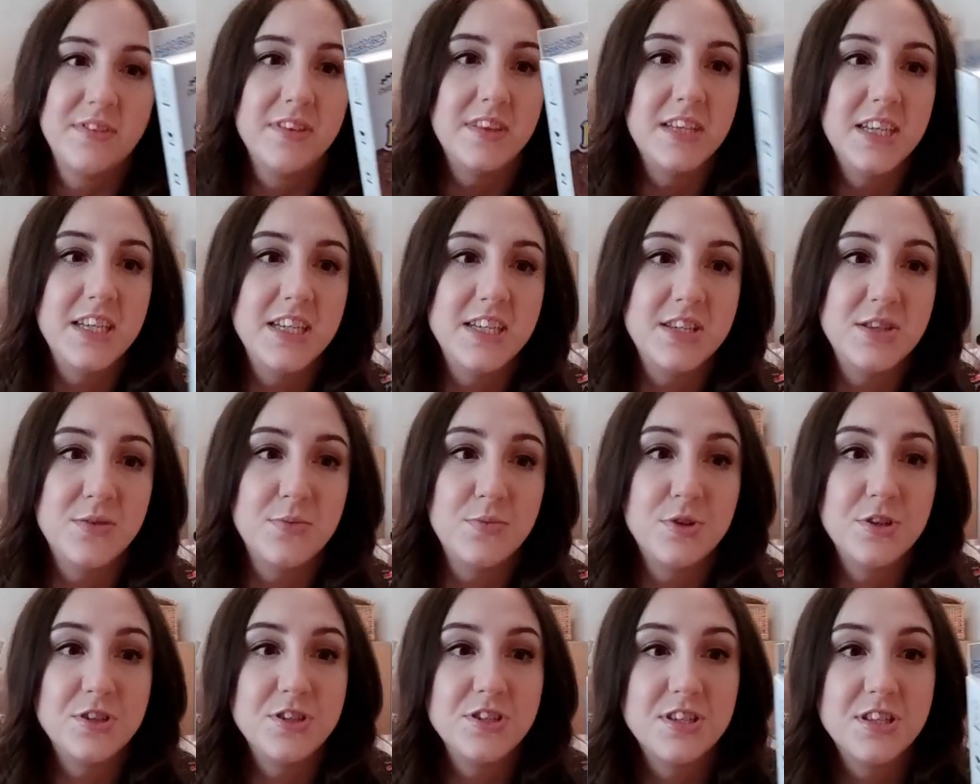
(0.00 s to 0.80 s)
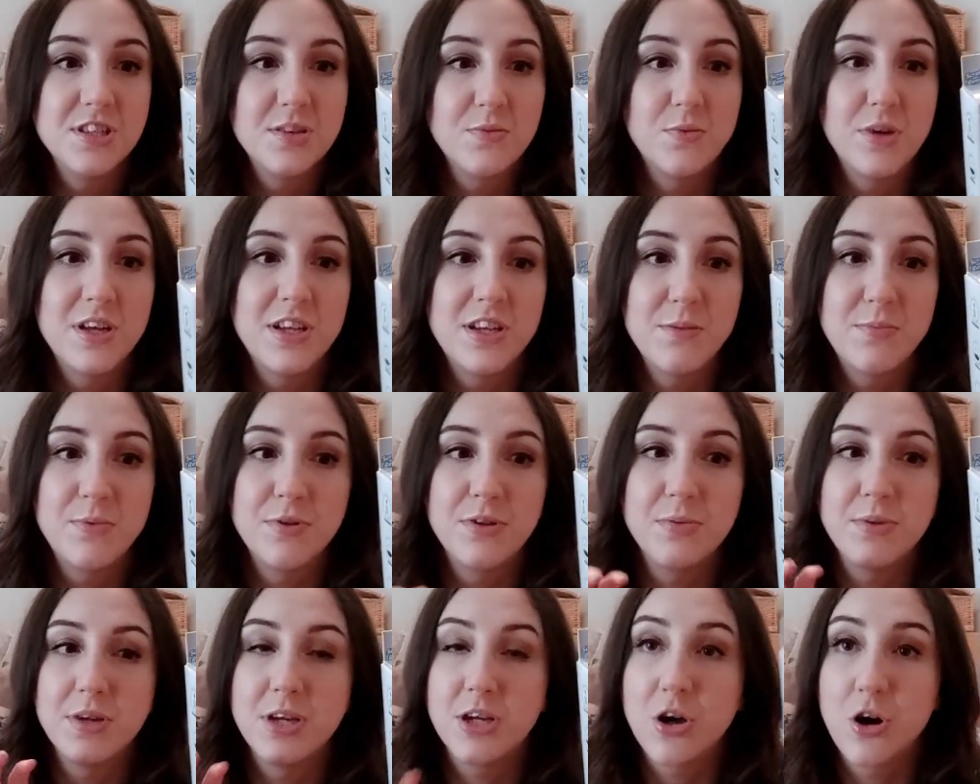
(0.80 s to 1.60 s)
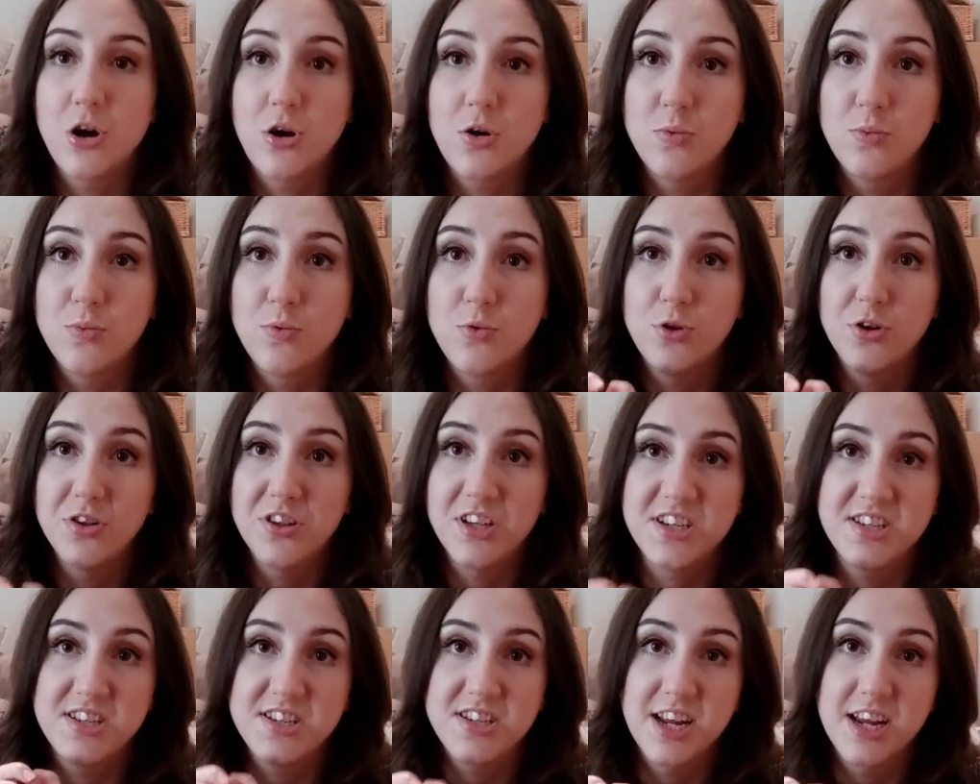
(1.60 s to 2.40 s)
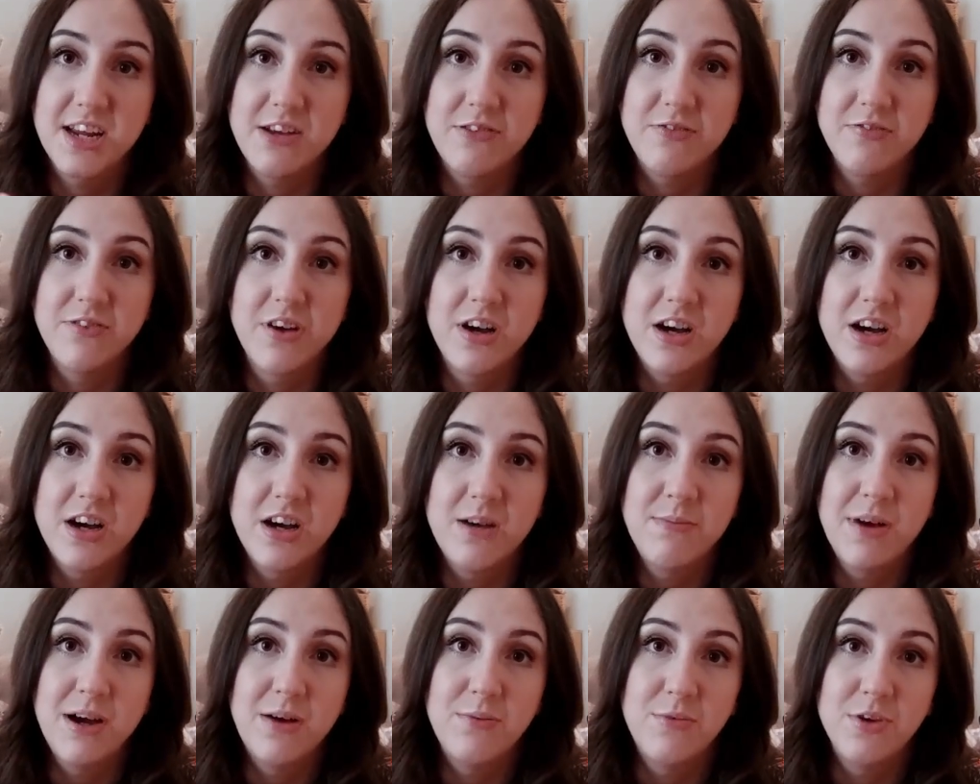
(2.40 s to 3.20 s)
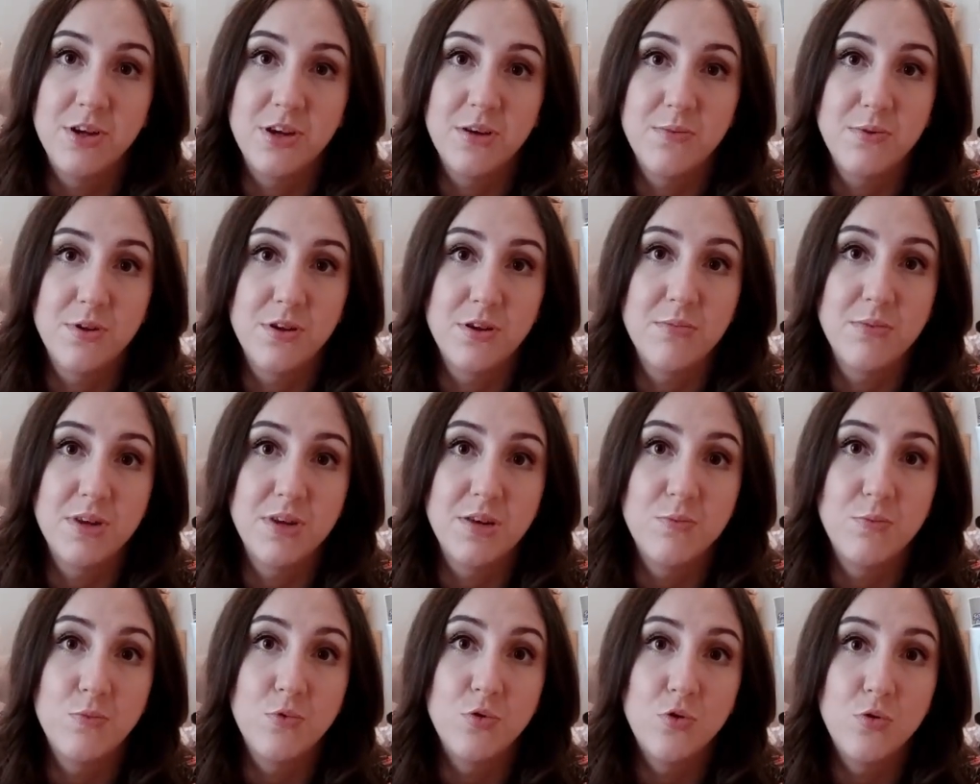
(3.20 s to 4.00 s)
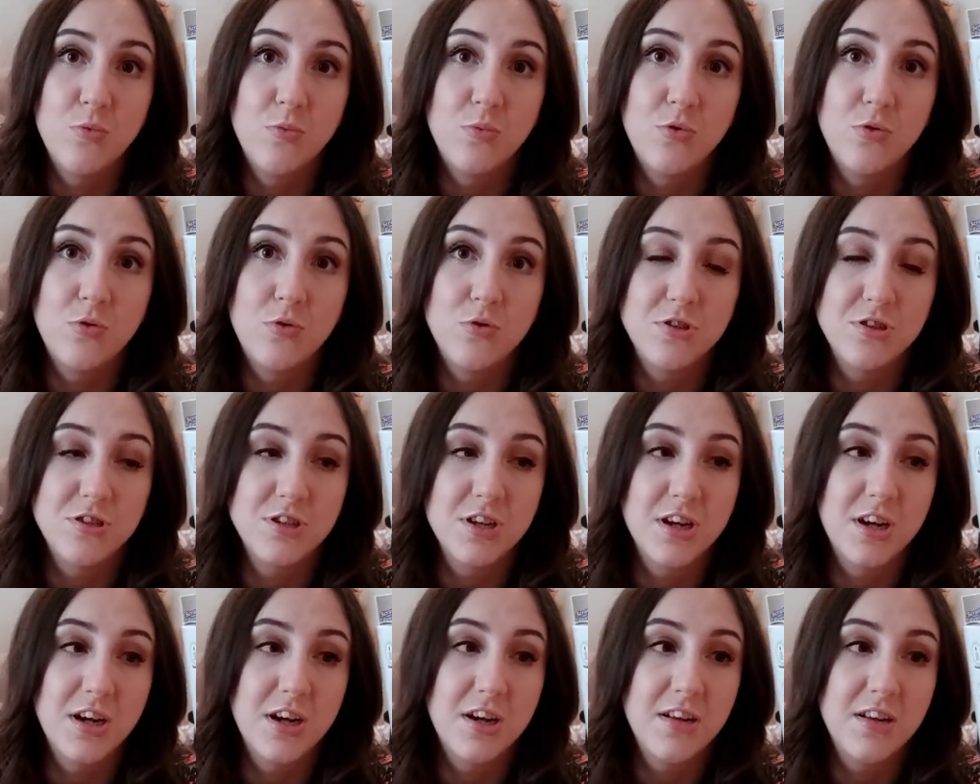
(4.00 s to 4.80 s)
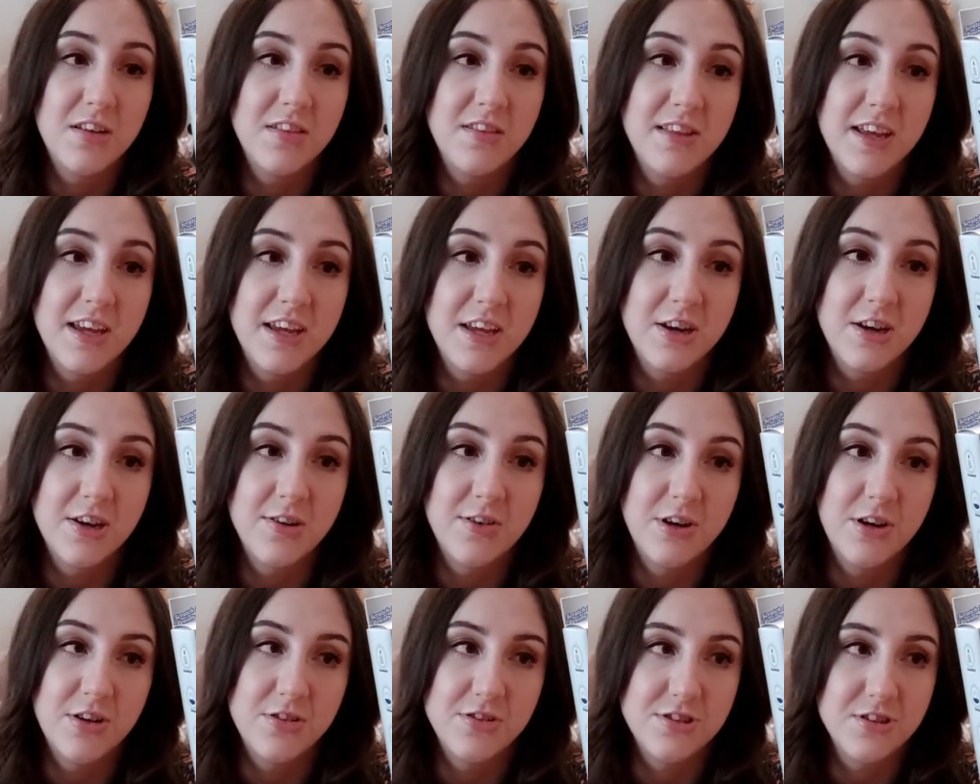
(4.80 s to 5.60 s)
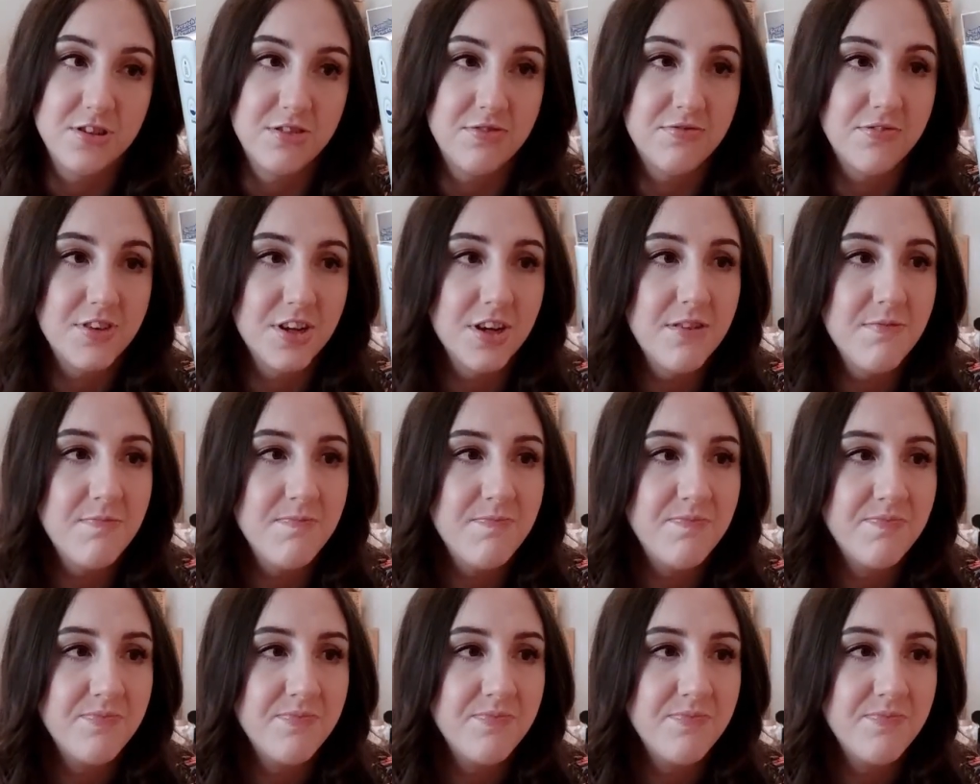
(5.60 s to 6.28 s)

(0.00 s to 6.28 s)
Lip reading: these are the ones that when you put them in cold water they stay firm, and when you put them in warm water they go a lot softer.